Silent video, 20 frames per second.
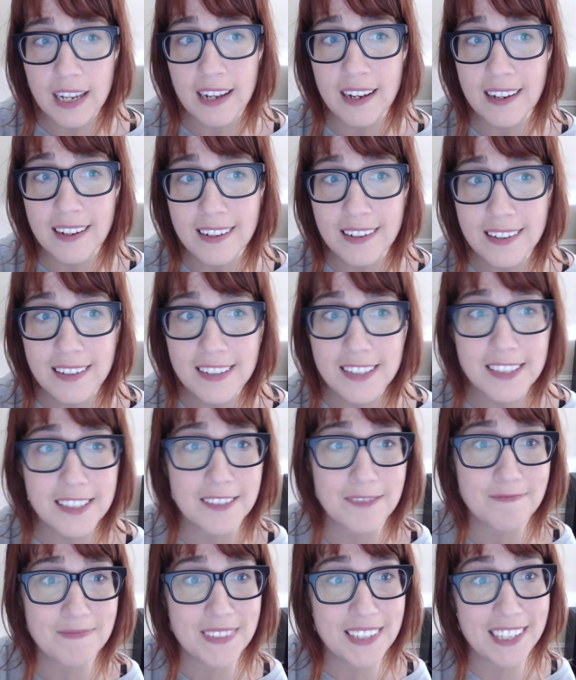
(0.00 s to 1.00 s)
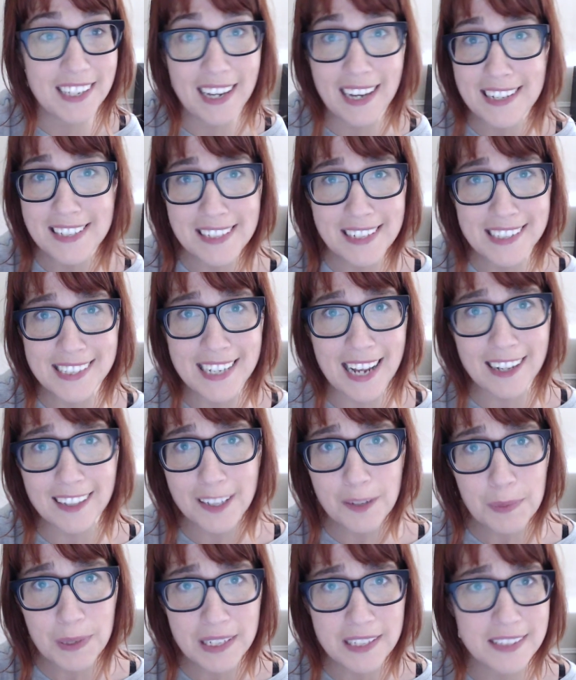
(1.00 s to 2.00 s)
and it hasn't
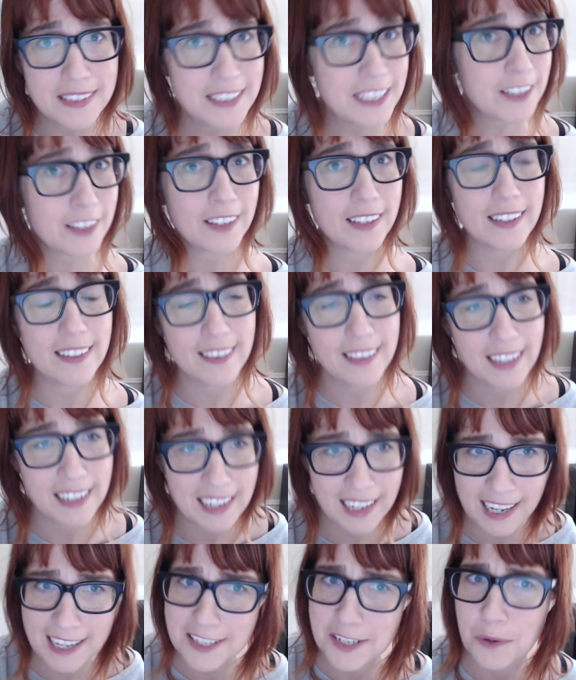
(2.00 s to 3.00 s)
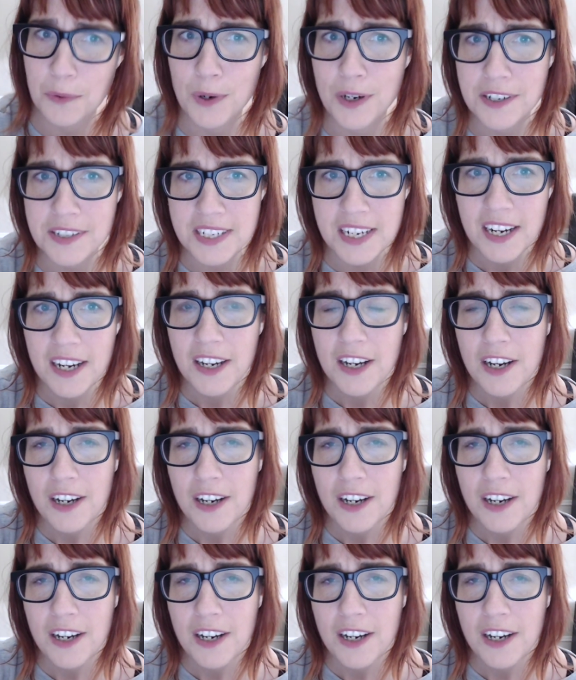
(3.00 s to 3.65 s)
exactly been a secret that it hasn't worked.